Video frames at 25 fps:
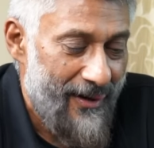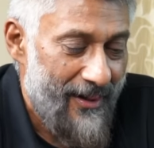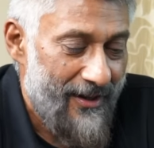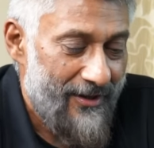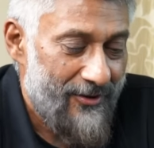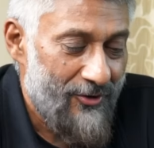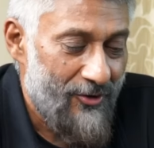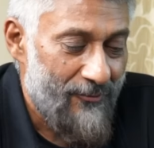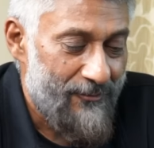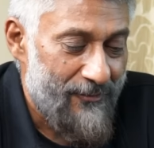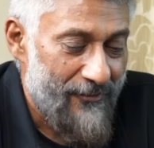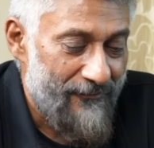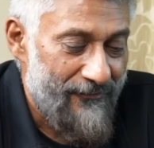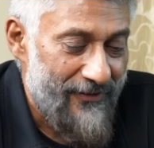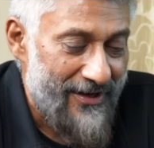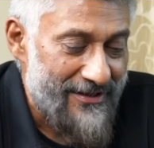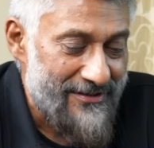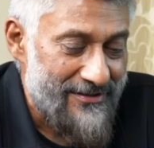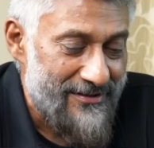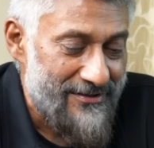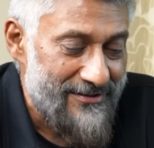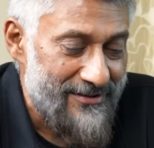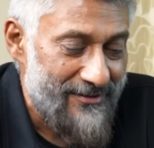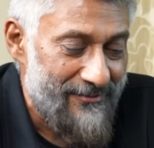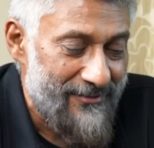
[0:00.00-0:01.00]
Your
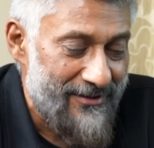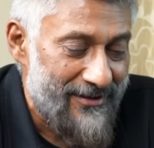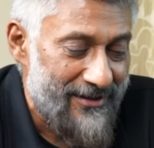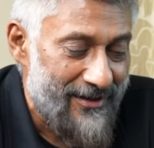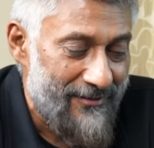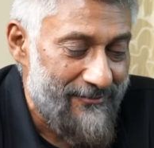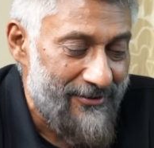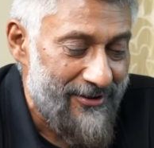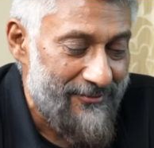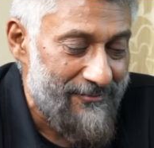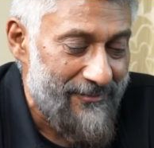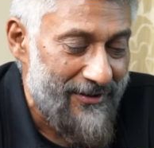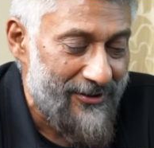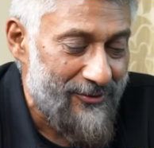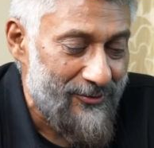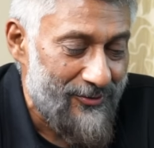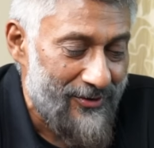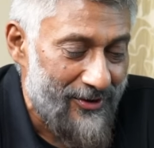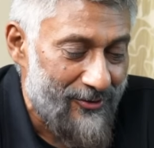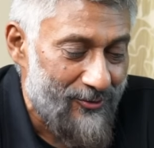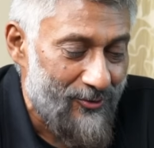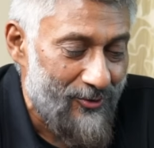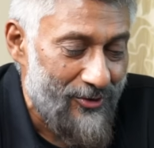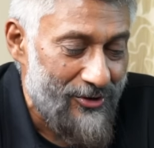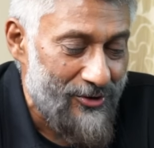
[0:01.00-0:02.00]
professionalism and commitment to
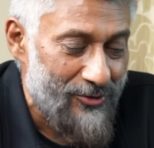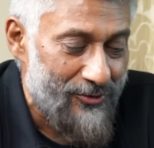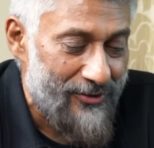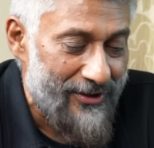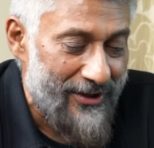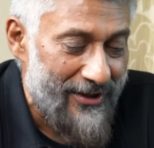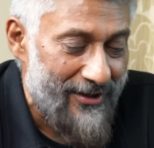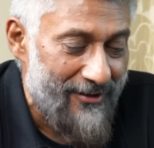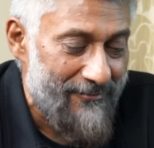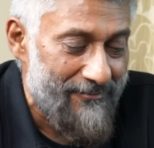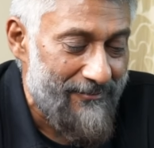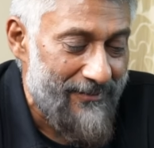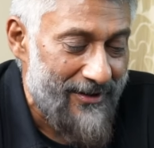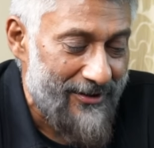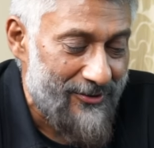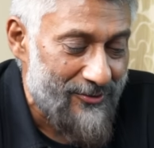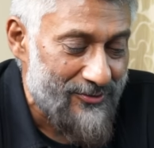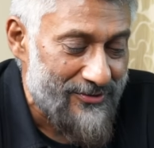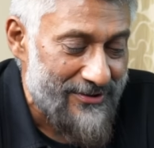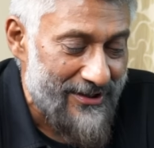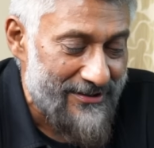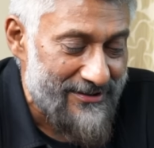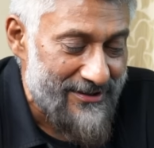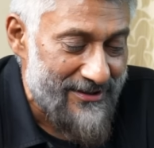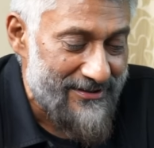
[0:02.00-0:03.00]
the role you take up make you
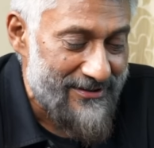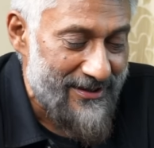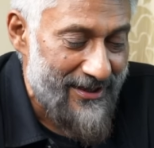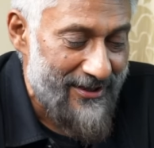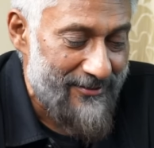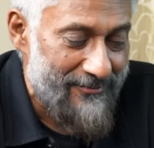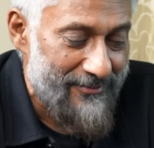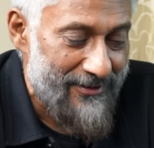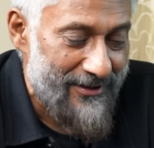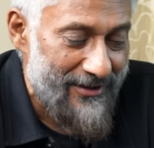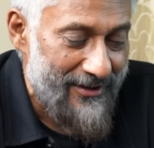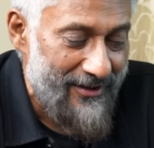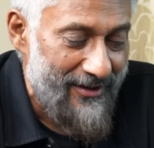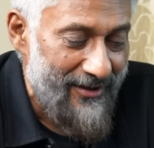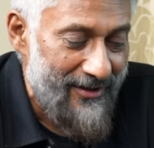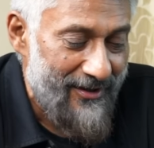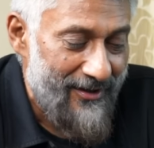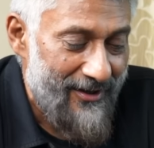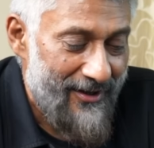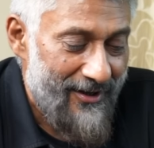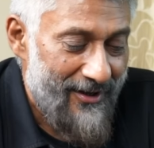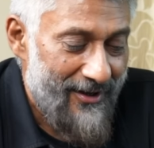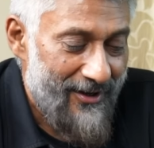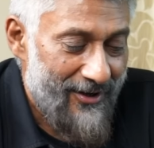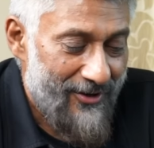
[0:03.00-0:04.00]
such a celebrity.
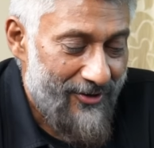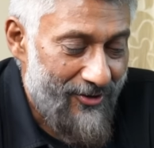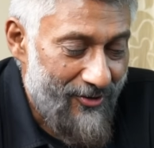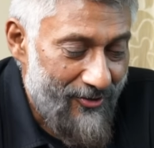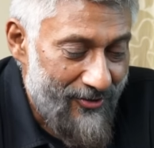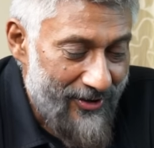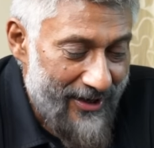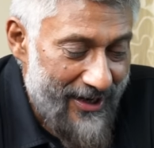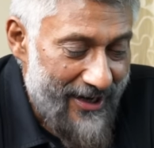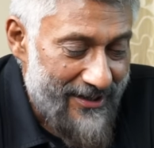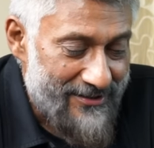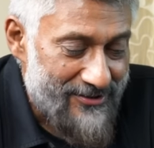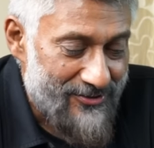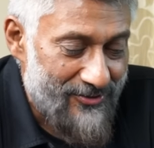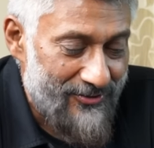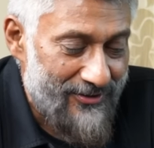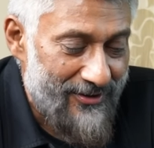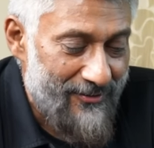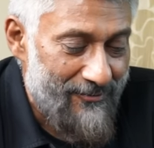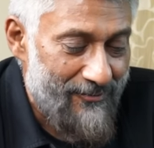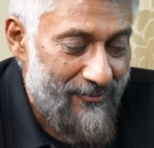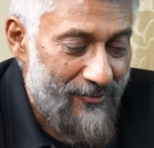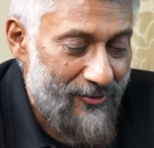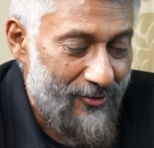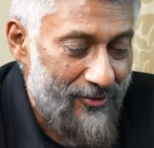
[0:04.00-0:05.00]
Congrats on the
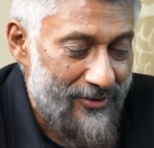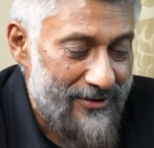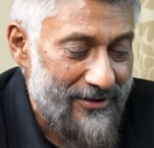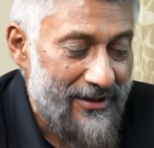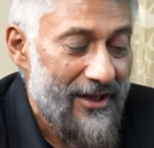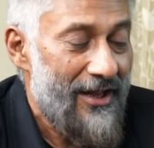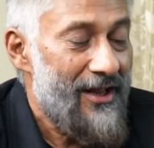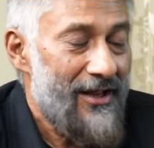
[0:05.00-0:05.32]
more.